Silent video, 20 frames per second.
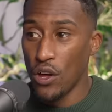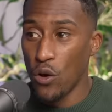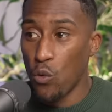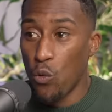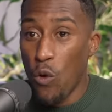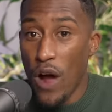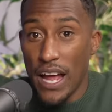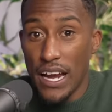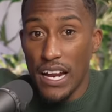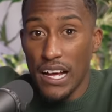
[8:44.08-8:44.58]

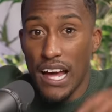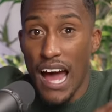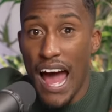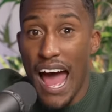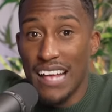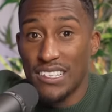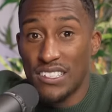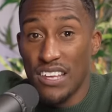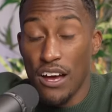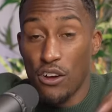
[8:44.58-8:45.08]
we're the
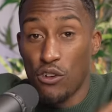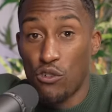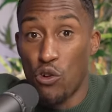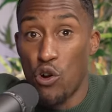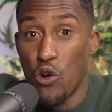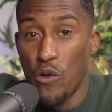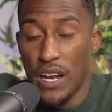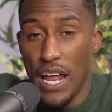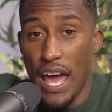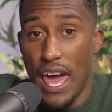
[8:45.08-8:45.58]
guys that
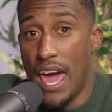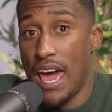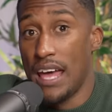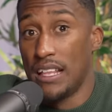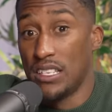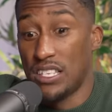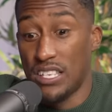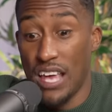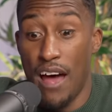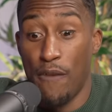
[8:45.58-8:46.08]
grew in their
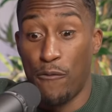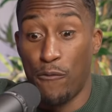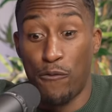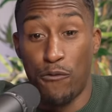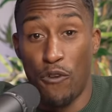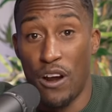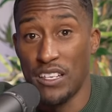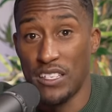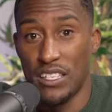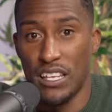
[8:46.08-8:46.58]
ends, have
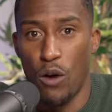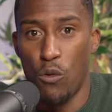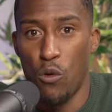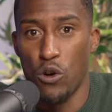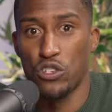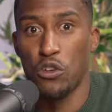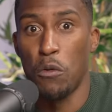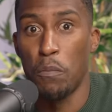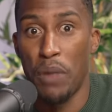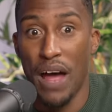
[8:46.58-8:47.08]
friends that
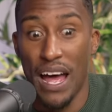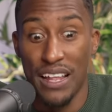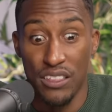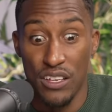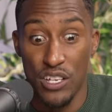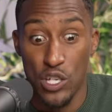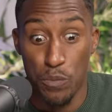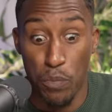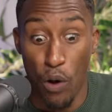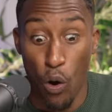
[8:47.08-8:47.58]
was on
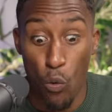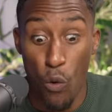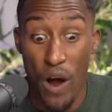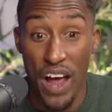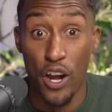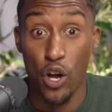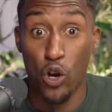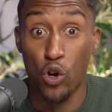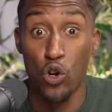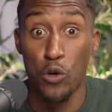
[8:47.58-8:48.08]
badness, but
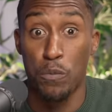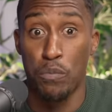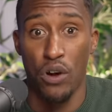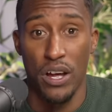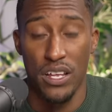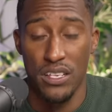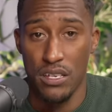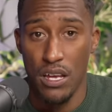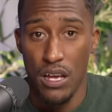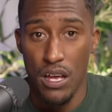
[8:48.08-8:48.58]
we're the good
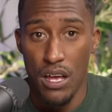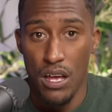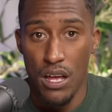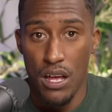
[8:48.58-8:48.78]
boys.